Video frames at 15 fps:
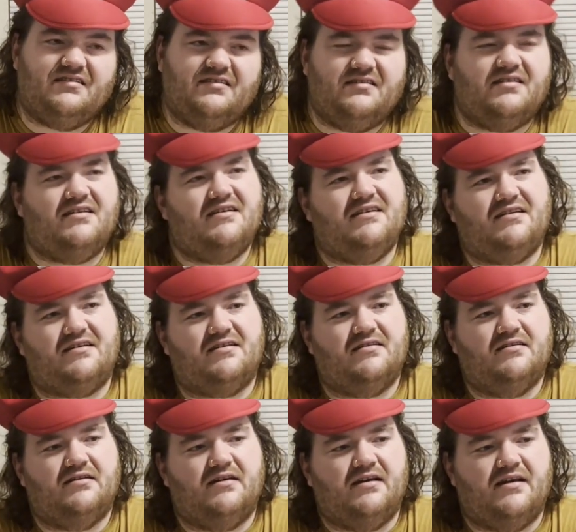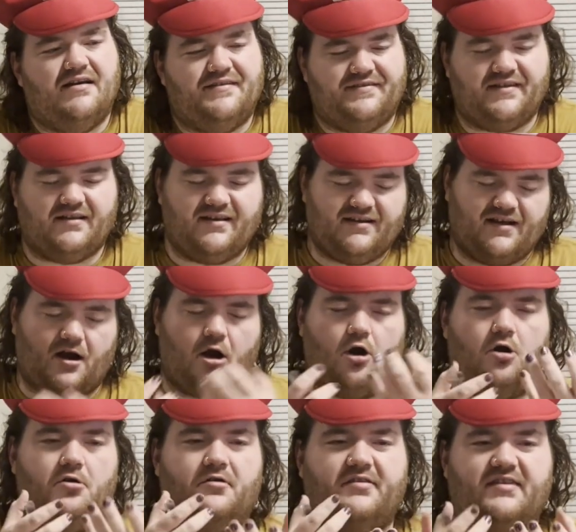Like, the
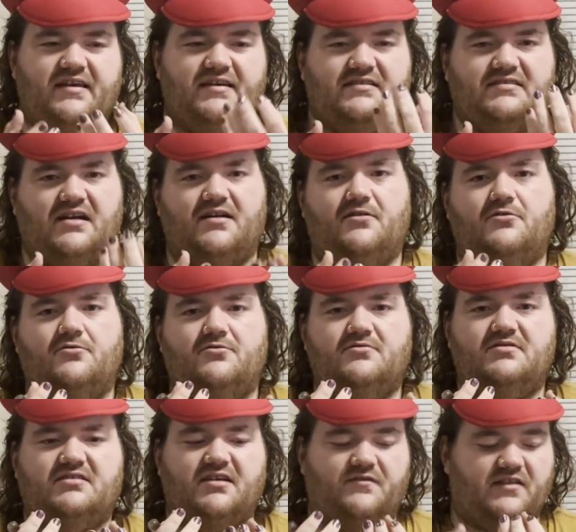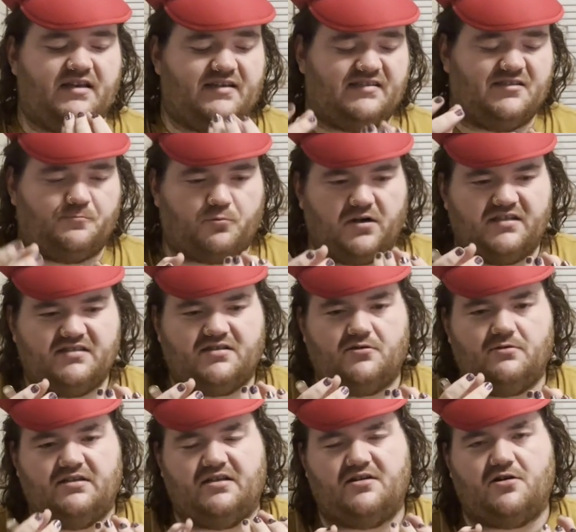earthy tones of the espresso
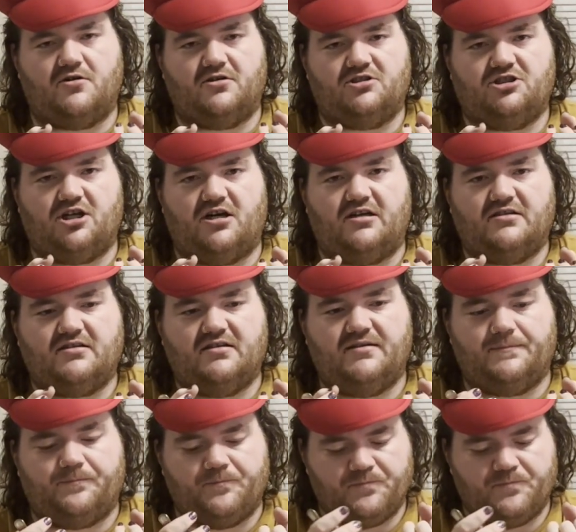and the dark chocolate